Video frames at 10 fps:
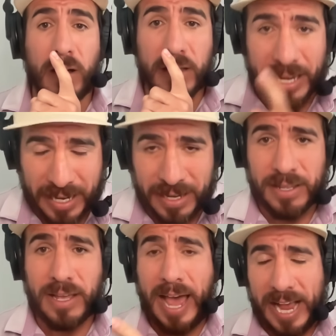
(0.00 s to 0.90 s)
in
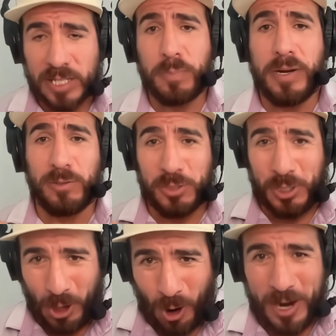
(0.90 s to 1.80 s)
Aspinall's
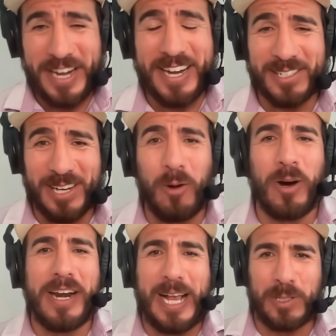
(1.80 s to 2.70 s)
guard. He does not
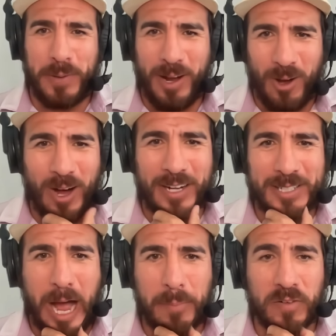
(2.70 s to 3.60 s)
want Aspinall on
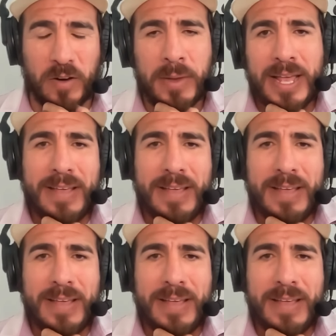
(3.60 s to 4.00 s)
top of him.